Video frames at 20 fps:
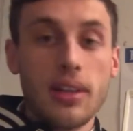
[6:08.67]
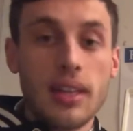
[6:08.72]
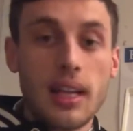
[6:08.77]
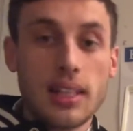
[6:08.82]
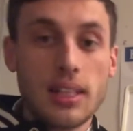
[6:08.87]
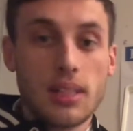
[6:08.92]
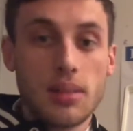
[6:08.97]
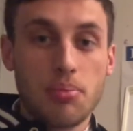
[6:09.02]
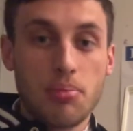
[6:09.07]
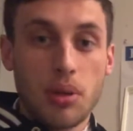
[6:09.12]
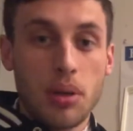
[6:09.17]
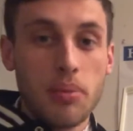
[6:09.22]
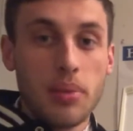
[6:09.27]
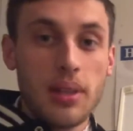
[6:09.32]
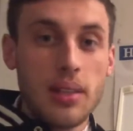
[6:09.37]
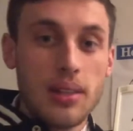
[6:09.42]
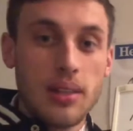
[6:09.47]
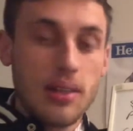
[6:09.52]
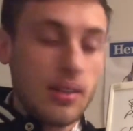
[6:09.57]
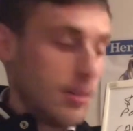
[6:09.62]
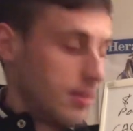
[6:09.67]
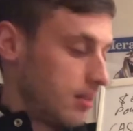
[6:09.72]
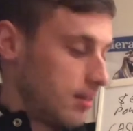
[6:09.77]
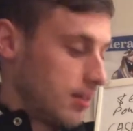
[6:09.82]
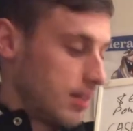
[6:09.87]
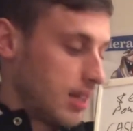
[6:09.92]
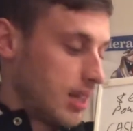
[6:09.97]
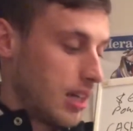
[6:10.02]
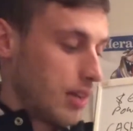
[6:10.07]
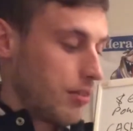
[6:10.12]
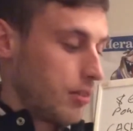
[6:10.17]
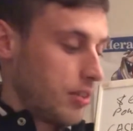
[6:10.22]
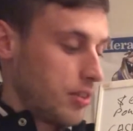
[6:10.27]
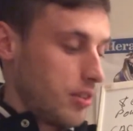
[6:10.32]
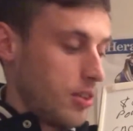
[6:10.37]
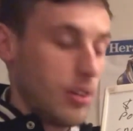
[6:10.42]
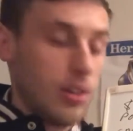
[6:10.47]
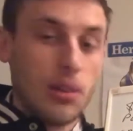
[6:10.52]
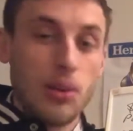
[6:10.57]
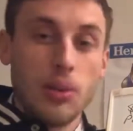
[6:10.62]
that's probably the kind of
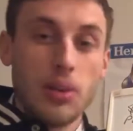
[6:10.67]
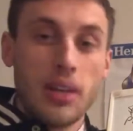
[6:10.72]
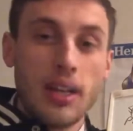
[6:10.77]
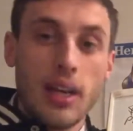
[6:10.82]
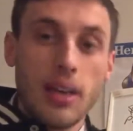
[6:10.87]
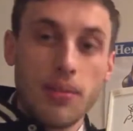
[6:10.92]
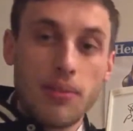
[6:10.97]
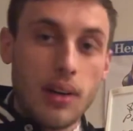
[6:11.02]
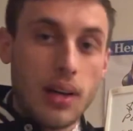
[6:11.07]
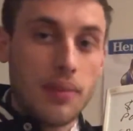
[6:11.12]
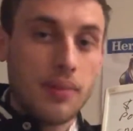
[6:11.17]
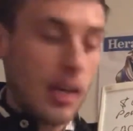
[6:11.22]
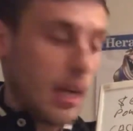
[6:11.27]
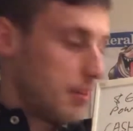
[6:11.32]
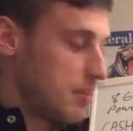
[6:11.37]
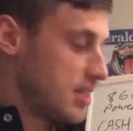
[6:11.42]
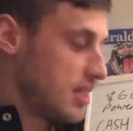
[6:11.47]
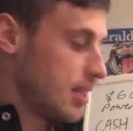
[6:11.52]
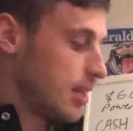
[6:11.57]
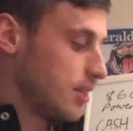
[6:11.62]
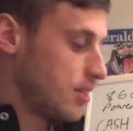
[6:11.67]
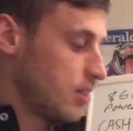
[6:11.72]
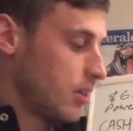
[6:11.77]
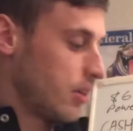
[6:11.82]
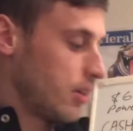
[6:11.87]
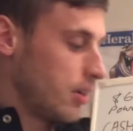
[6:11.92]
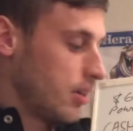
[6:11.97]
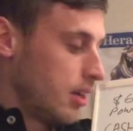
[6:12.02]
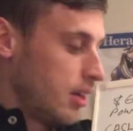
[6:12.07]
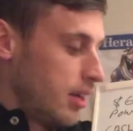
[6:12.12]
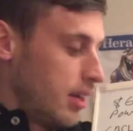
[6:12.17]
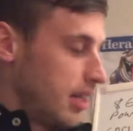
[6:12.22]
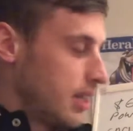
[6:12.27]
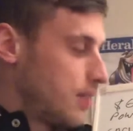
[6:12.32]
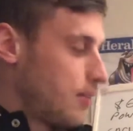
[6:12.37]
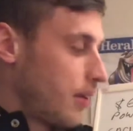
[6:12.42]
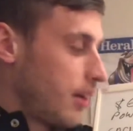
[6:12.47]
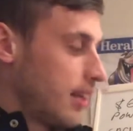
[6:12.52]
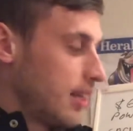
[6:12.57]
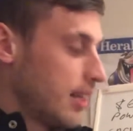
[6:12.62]
return you're looking at, 5 to 8%. So it's
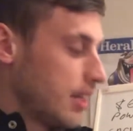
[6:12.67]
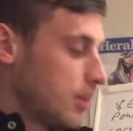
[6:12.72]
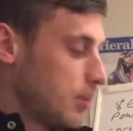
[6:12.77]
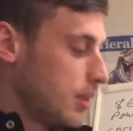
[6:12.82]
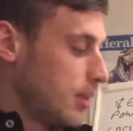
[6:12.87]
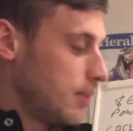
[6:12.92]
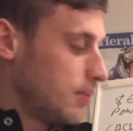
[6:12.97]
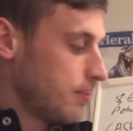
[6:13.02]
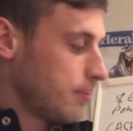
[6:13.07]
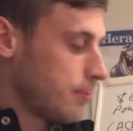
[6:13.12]
very liquid,